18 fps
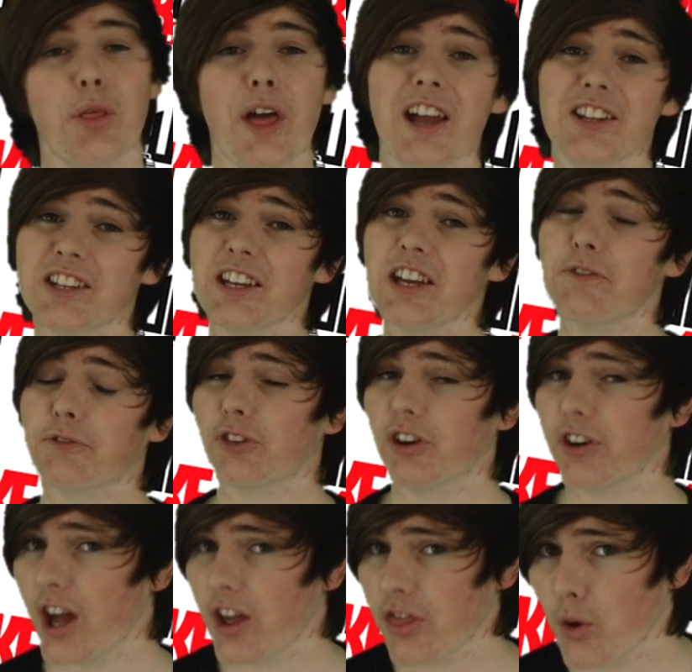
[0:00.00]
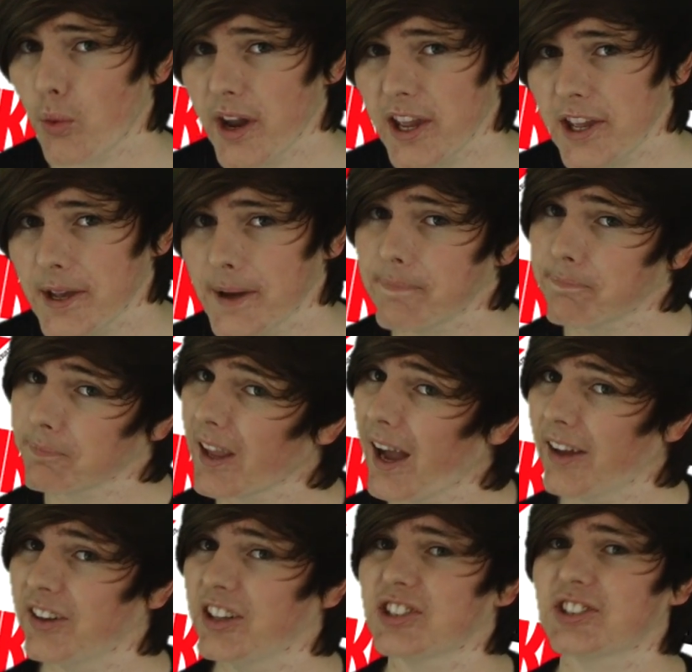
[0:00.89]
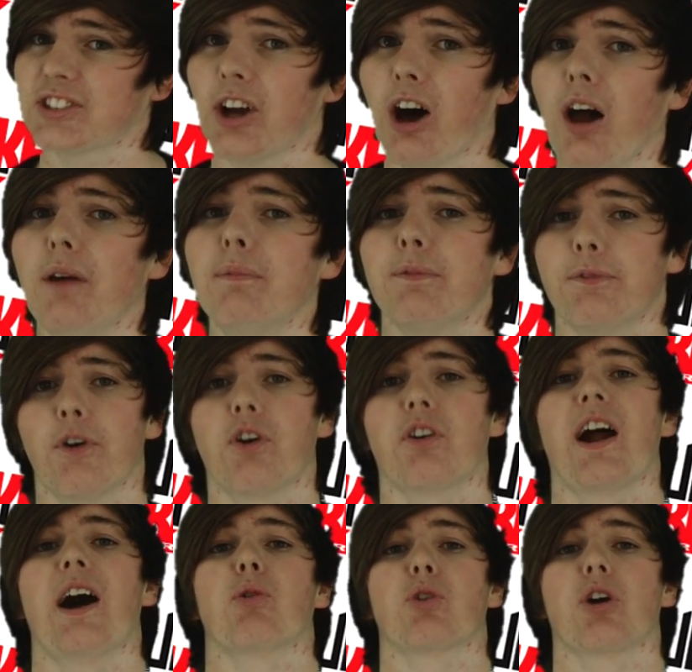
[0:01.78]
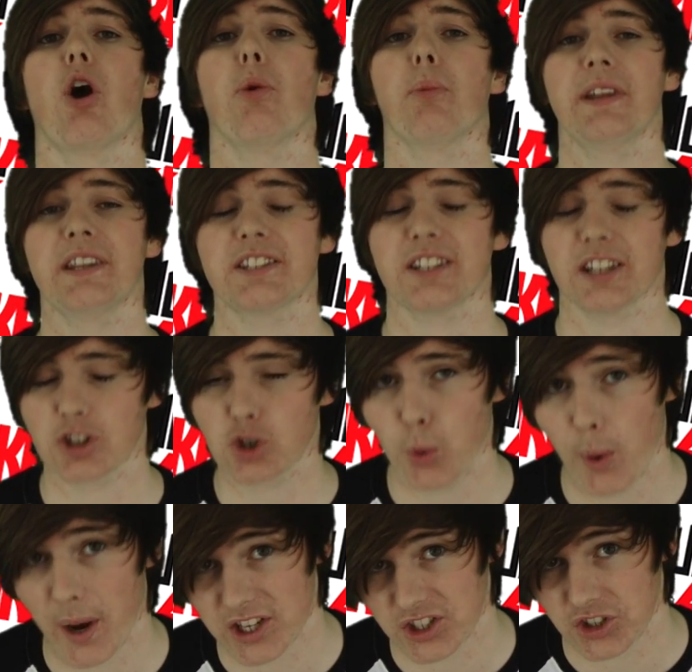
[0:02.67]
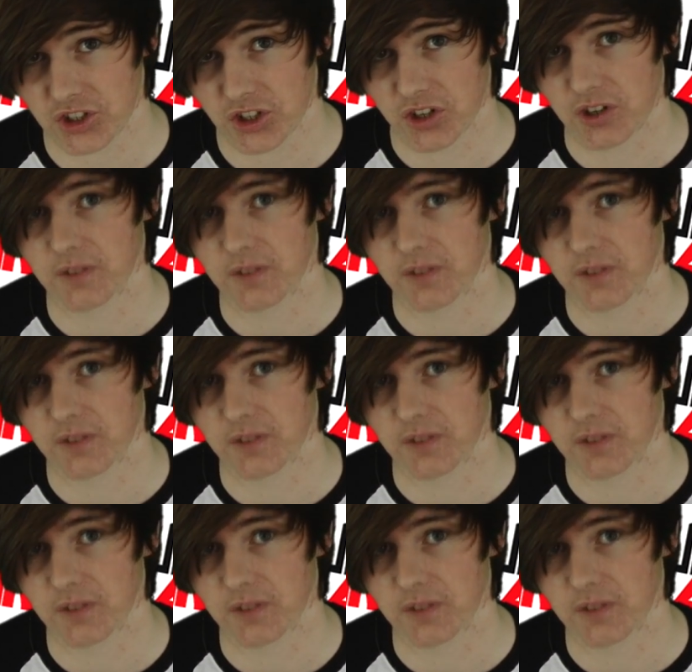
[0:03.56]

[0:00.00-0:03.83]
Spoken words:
that's it for another week, and it's time for our comment question.